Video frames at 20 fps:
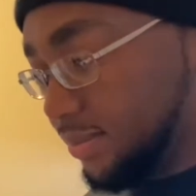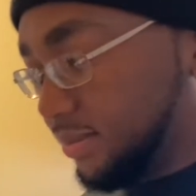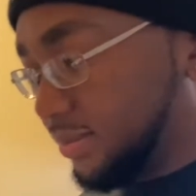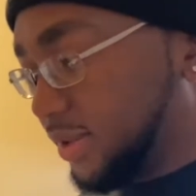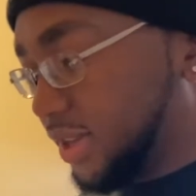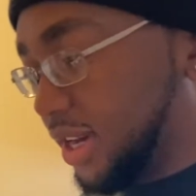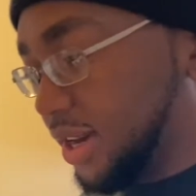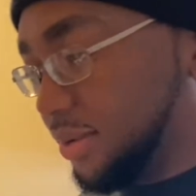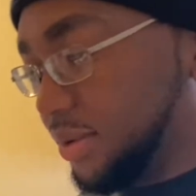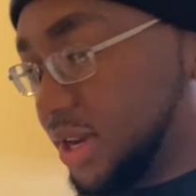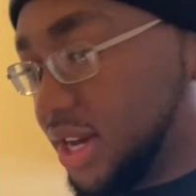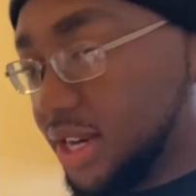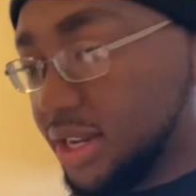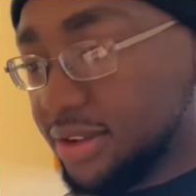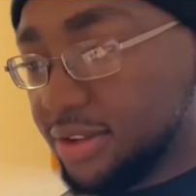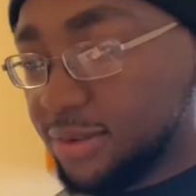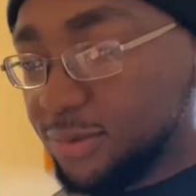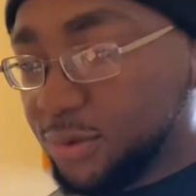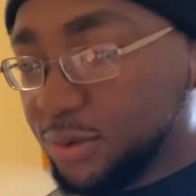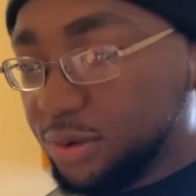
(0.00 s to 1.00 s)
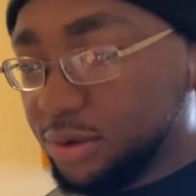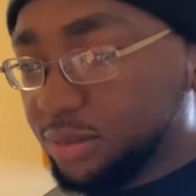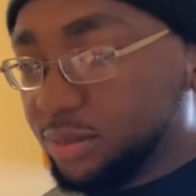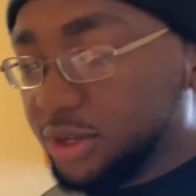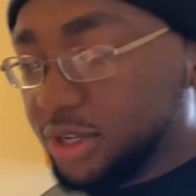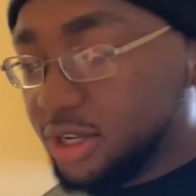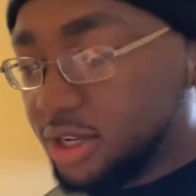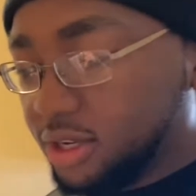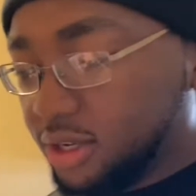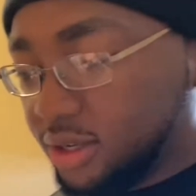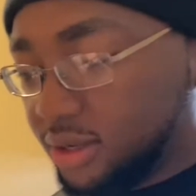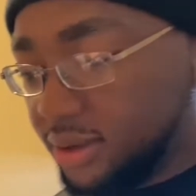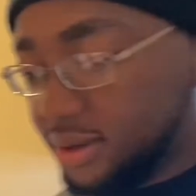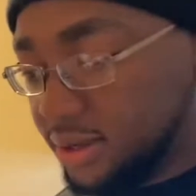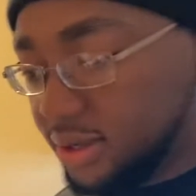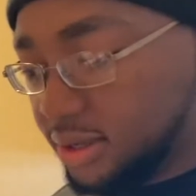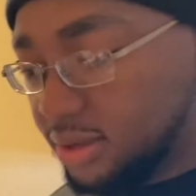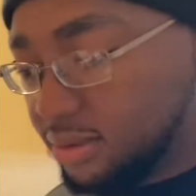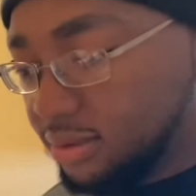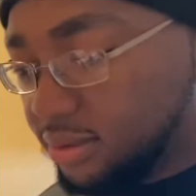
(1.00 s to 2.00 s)
Yeah, we gotta get some food
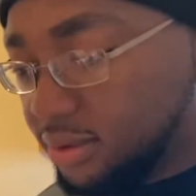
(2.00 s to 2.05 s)
because,